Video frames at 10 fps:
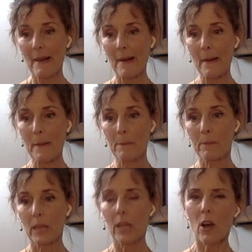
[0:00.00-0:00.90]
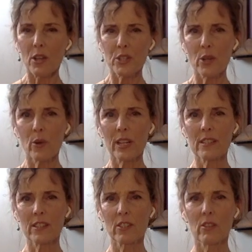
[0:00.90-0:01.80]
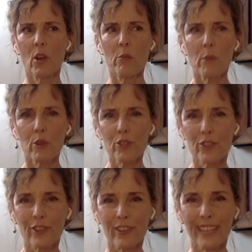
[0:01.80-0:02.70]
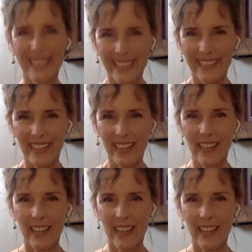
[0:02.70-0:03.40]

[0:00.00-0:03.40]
And also consider emotional eating.